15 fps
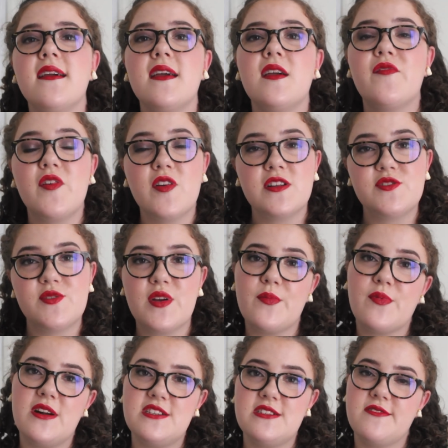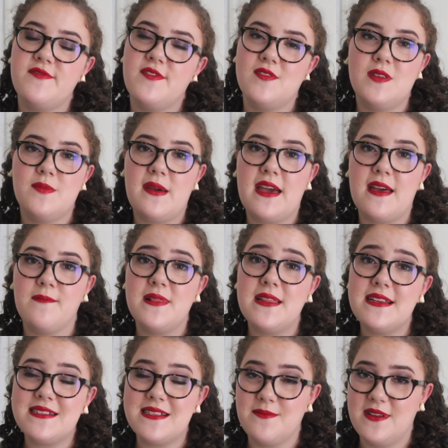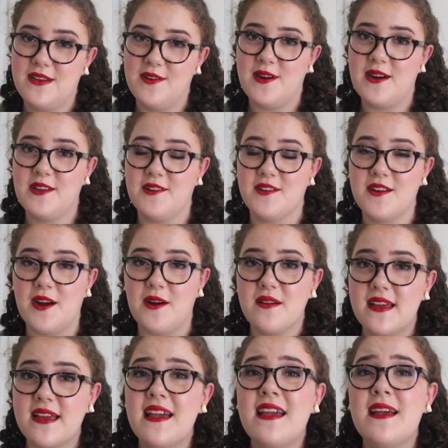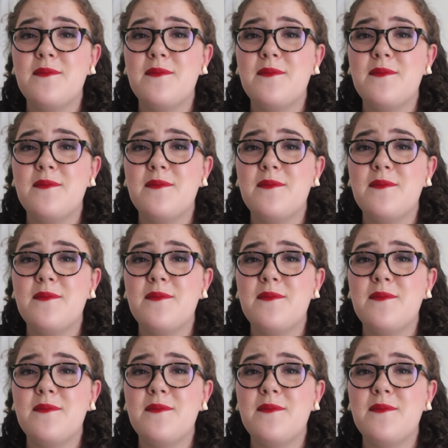If you're doing a Project 50 pan, please let me know how you're going.